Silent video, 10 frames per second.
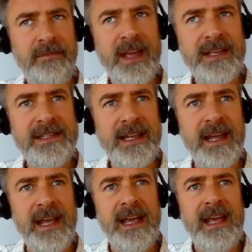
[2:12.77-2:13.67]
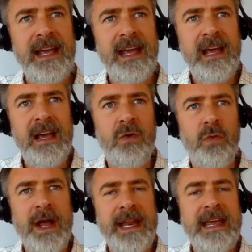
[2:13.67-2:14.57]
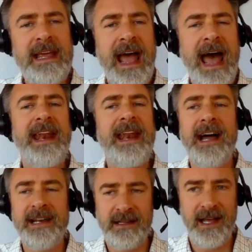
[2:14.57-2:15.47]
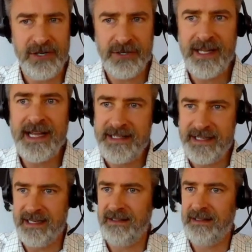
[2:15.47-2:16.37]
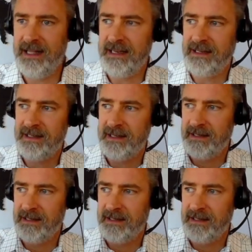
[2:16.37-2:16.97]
is that when he had an ideological idea like